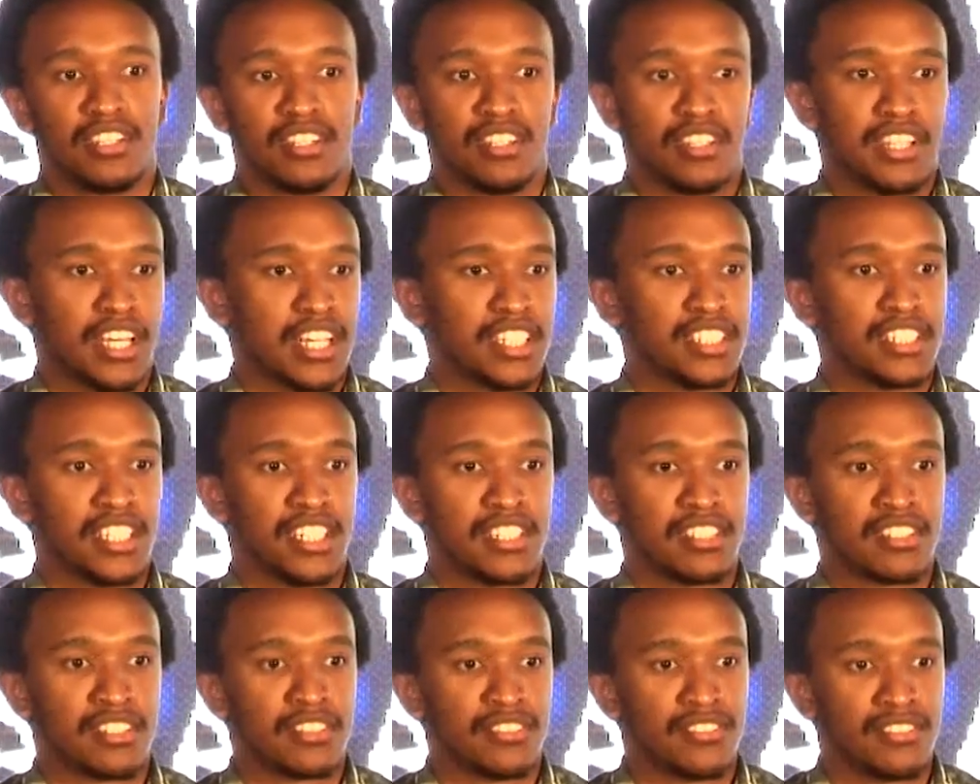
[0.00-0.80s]
there are
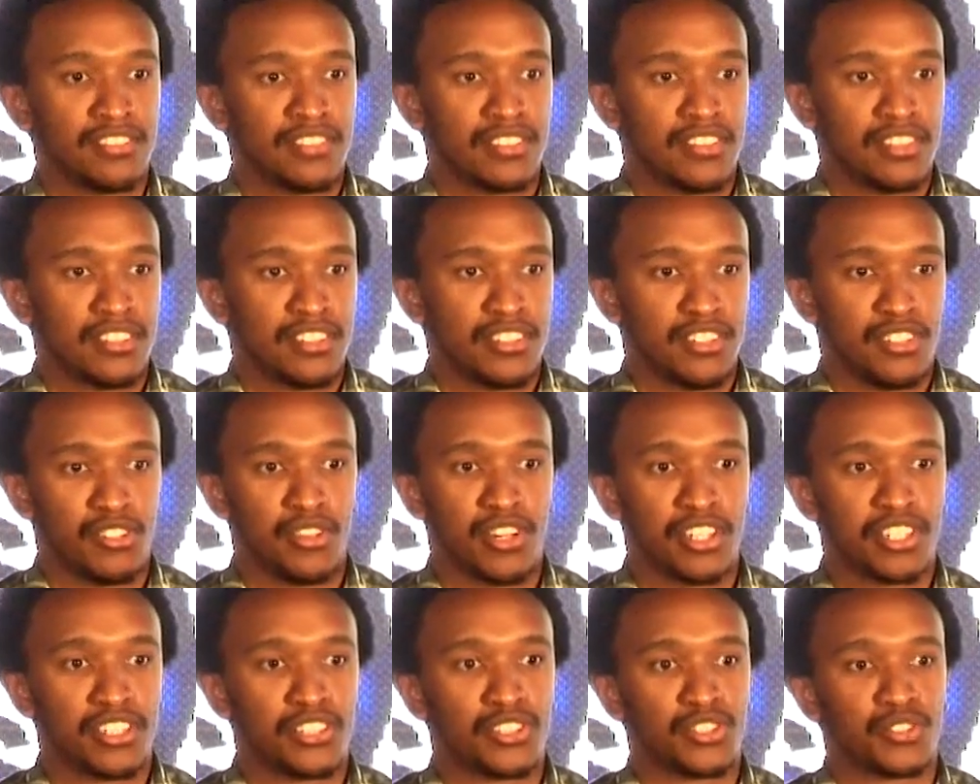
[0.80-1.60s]
10. You
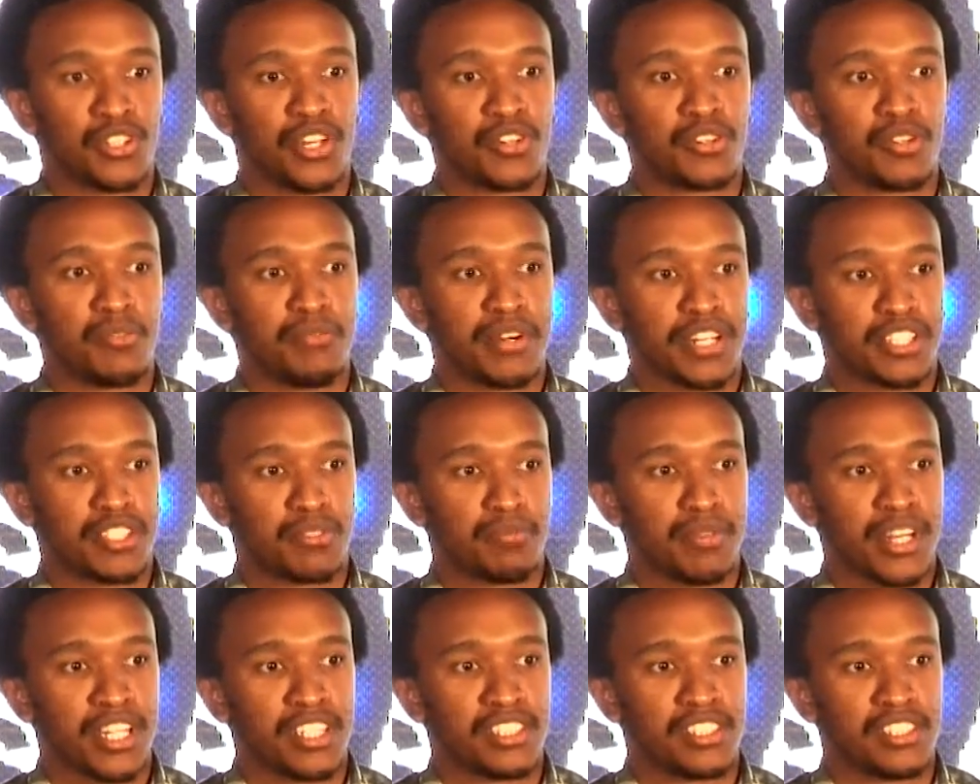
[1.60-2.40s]
walk into a room
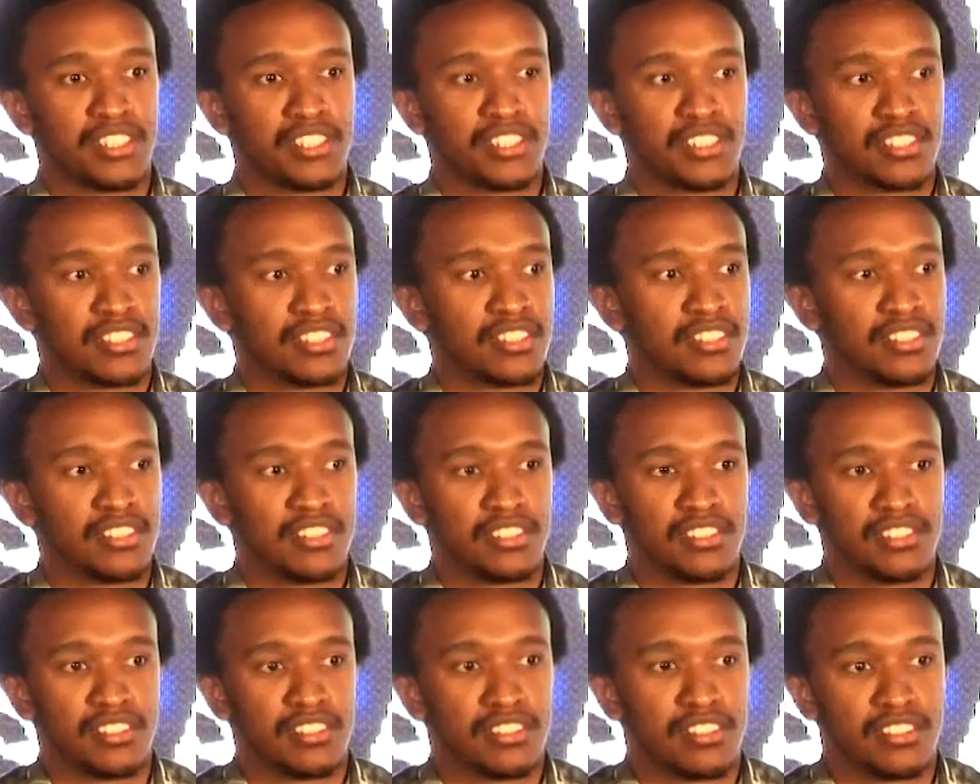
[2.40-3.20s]
expecting
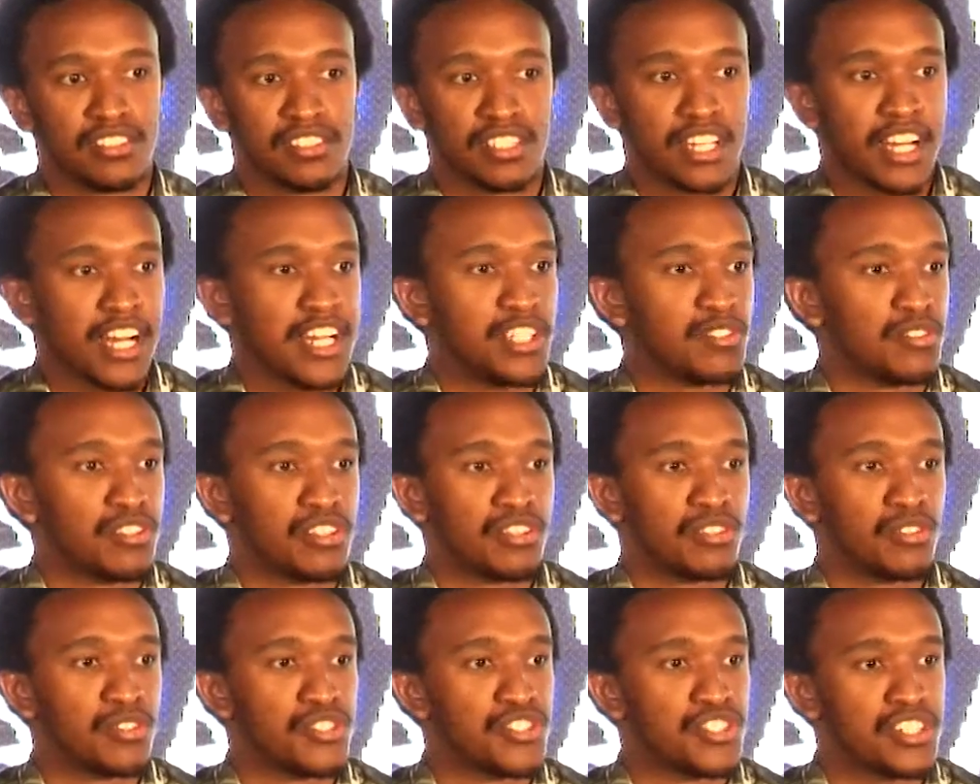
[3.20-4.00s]
guys
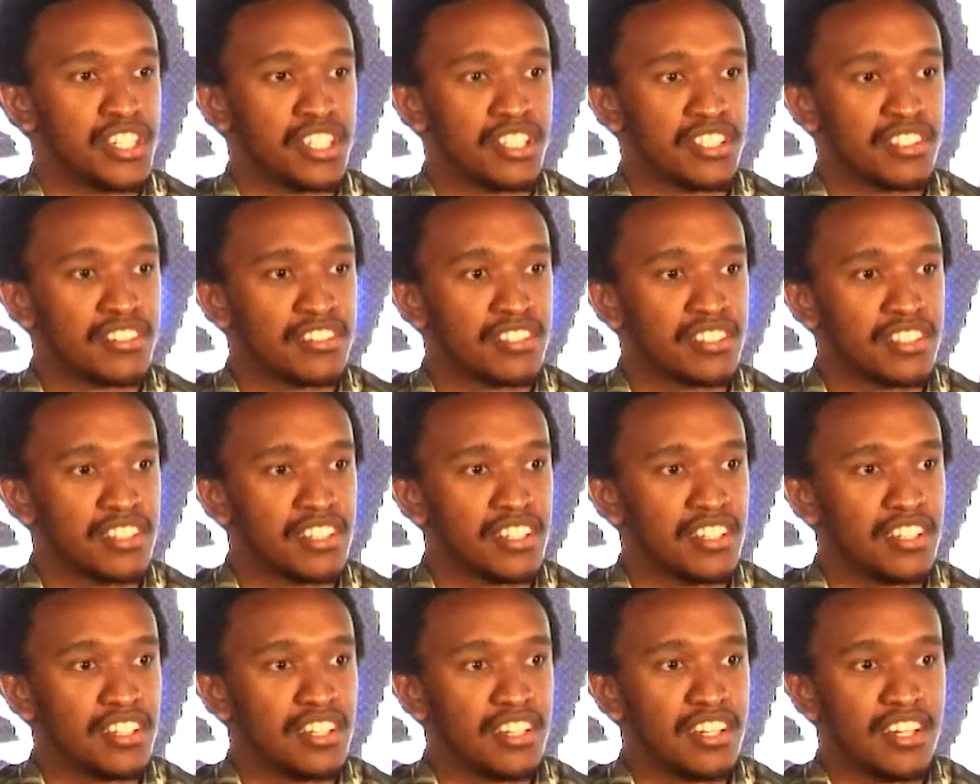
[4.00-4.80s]
with no shields,
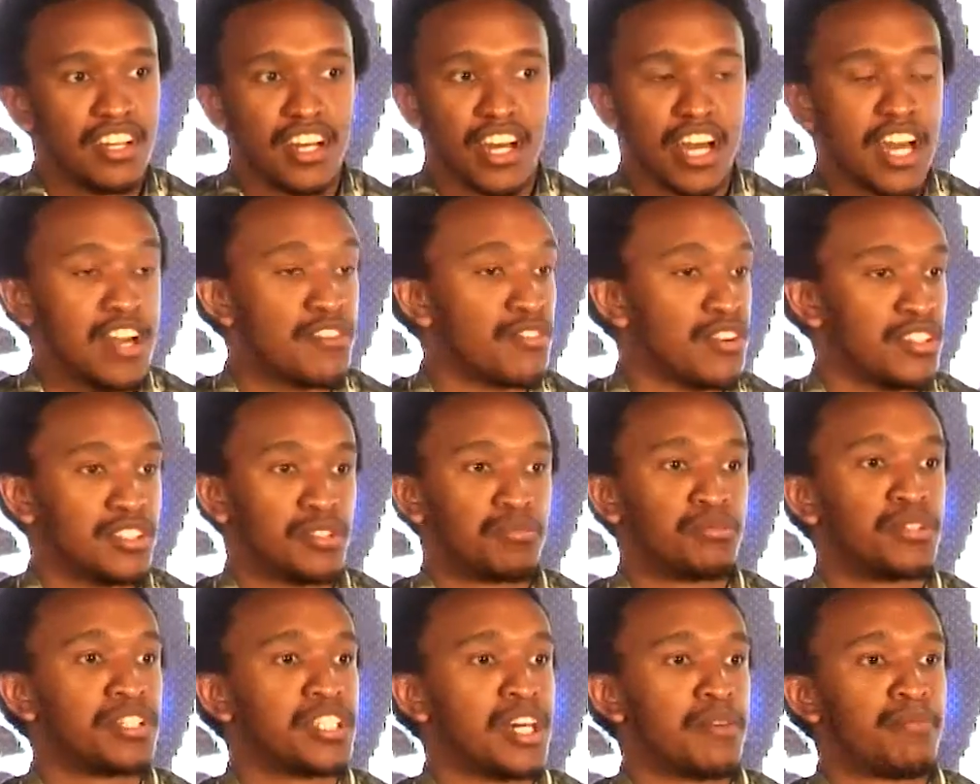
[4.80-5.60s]

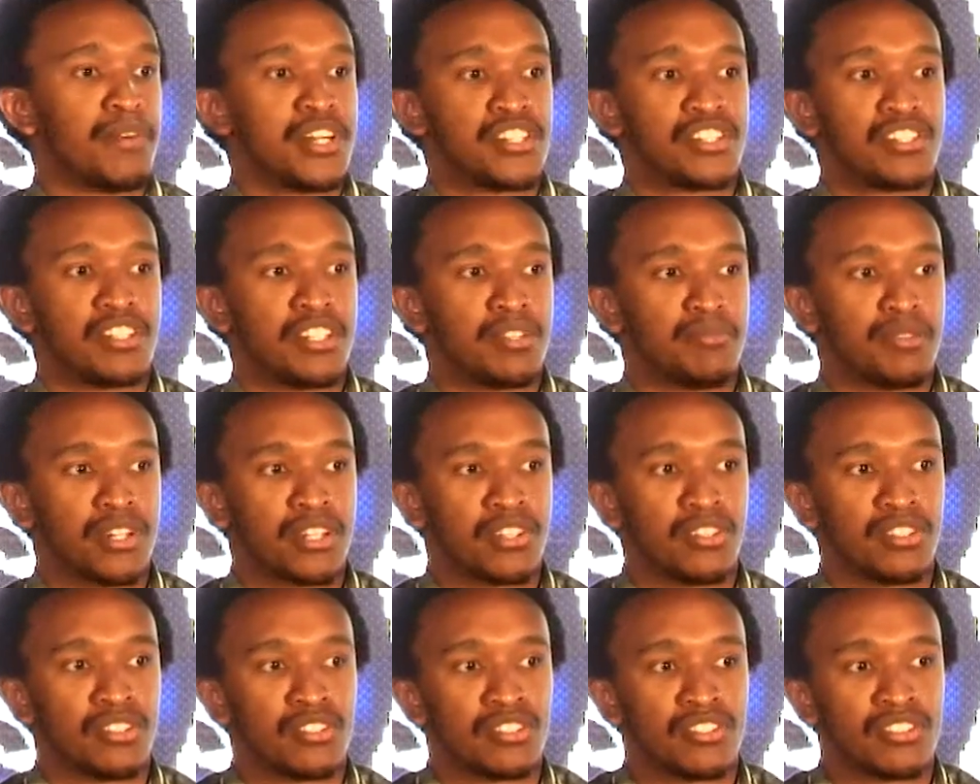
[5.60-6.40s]
everyone's put up a shield
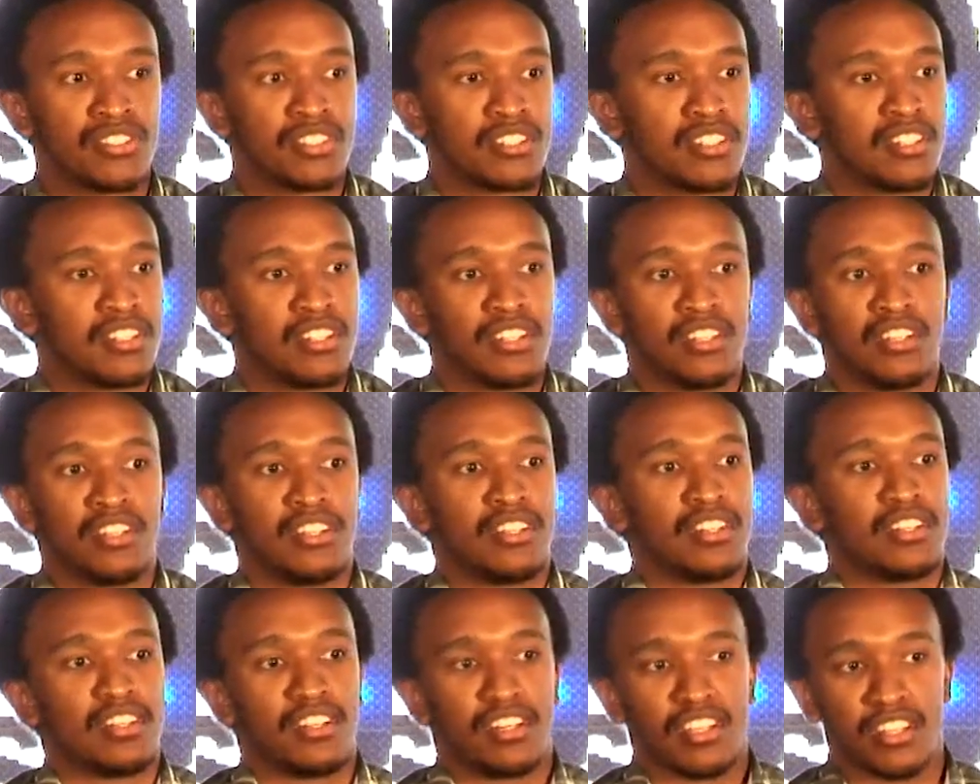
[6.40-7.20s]
because
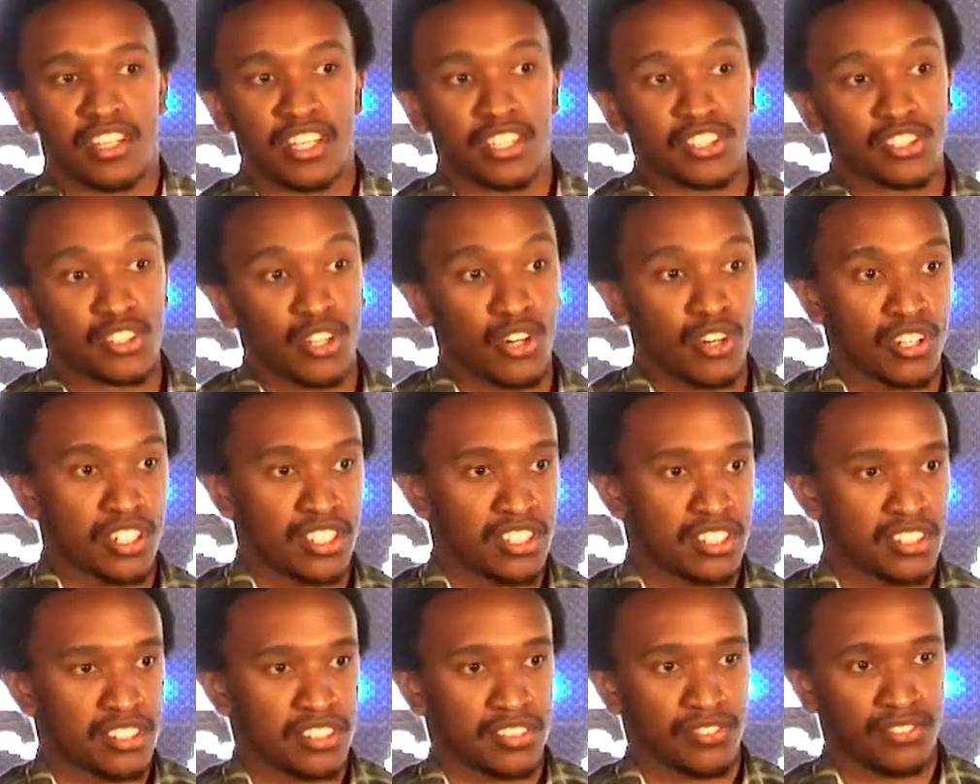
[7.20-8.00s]
they
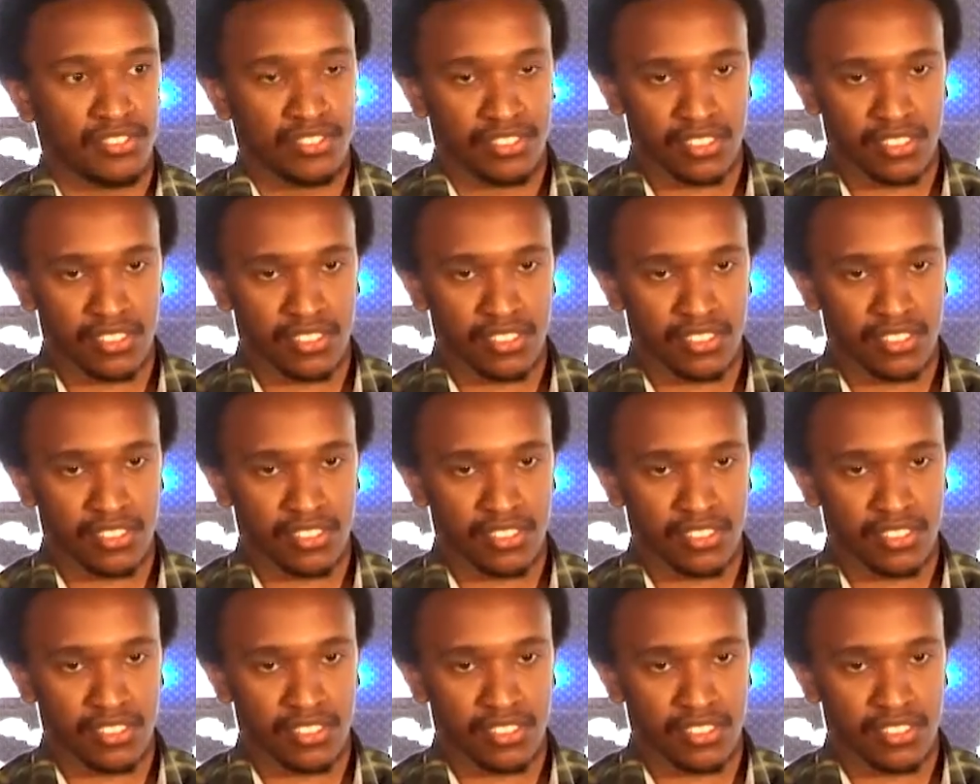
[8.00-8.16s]
talked.